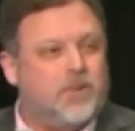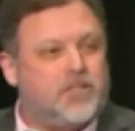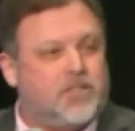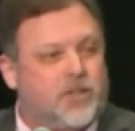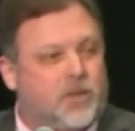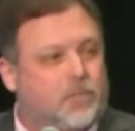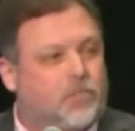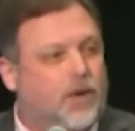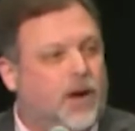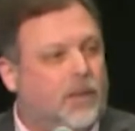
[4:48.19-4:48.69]

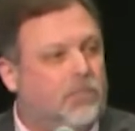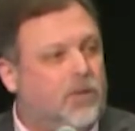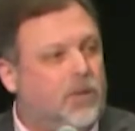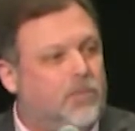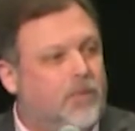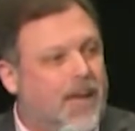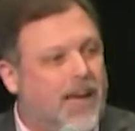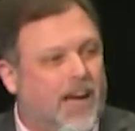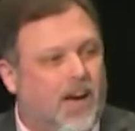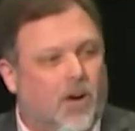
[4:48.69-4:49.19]
isn't a
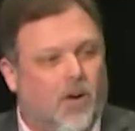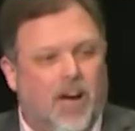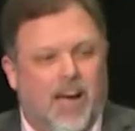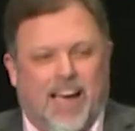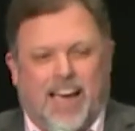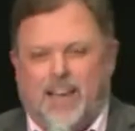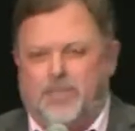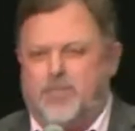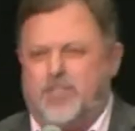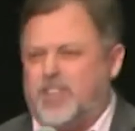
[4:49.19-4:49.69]
problem now
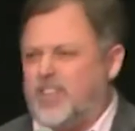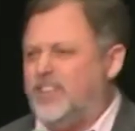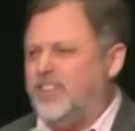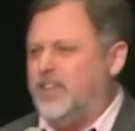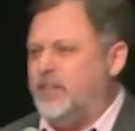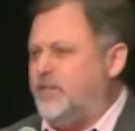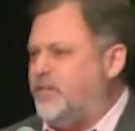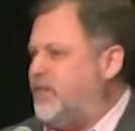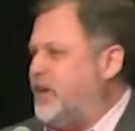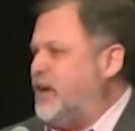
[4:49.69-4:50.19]
have
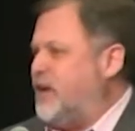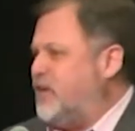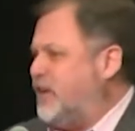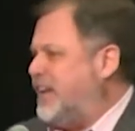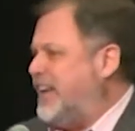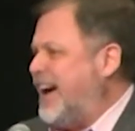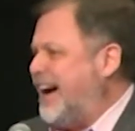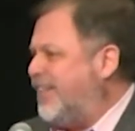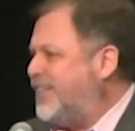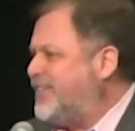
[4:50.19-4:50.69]
suddenly figured
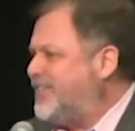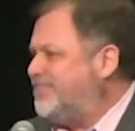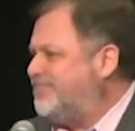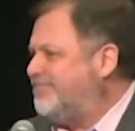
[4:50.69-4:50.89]
it out?